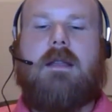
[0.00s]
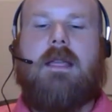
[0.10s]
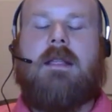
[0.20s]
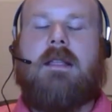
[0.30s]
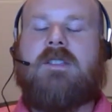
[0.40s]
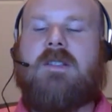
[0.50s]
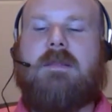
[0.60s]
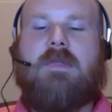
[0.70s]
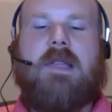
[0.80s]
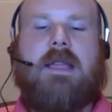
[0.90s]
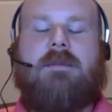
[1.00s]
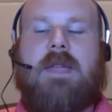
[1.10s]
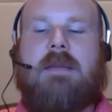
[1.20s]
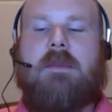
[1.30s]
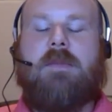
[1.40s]
it just seems like if
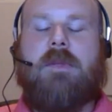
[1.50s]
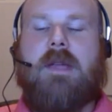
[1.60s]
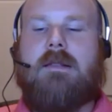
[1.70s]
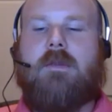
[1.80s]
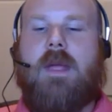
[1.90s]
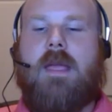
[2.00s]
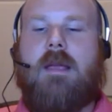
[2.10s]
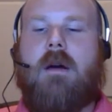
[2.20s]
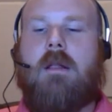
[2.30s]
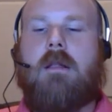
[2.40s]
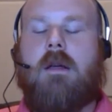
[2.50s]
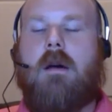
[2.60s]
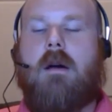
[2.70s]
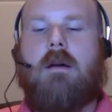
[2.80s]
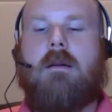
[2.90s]
they had been playing this way all
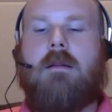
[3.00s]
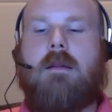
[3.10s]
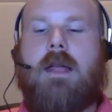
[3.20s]
along,